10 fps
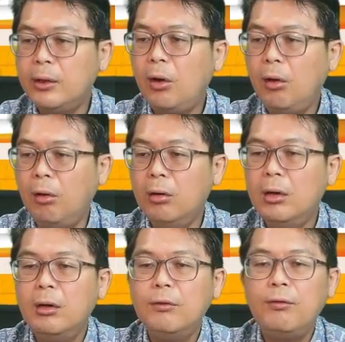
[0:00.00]
what we
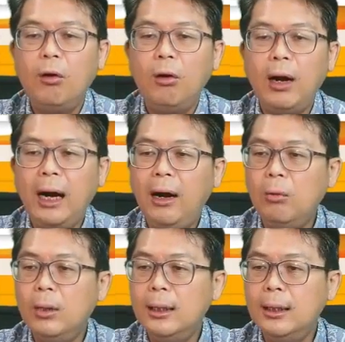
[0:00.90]
call
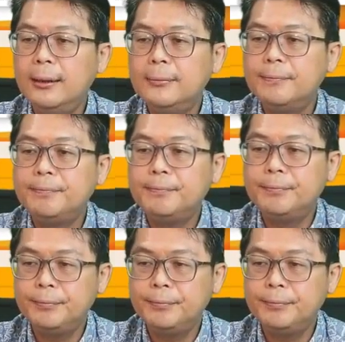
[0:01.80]
for our